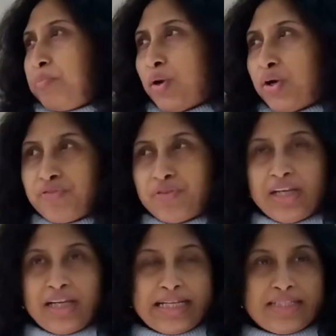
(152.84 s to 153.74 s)

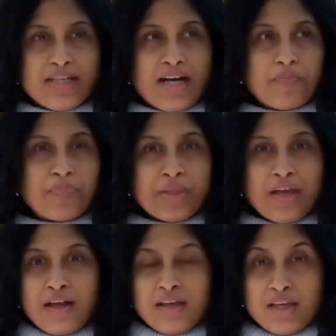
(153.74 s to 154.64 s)
beautifully lit up,
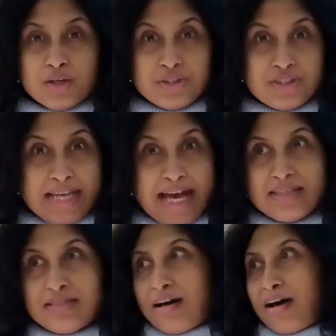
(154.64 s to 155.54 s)
huge
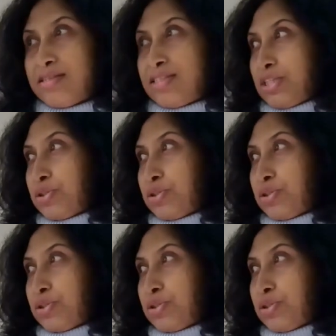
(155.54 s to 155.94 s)
Santas,